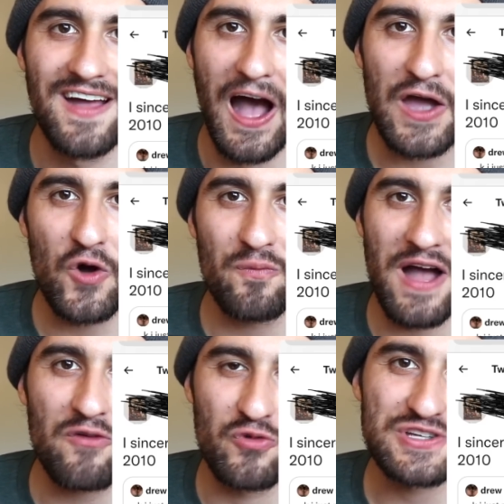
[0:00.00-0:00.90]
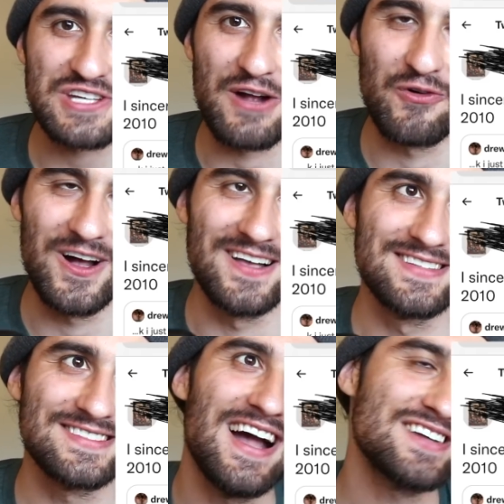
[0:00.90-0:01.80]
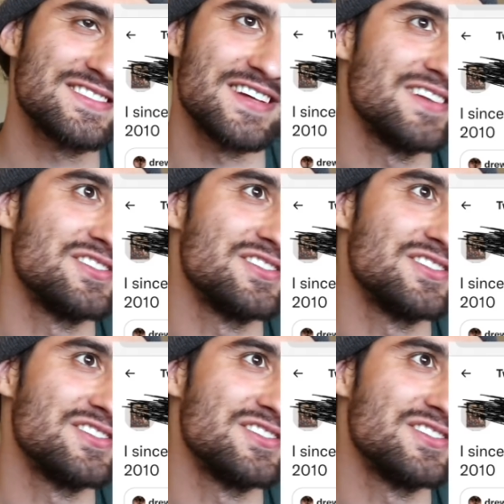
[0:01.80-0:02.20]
I wish I was. Actually, I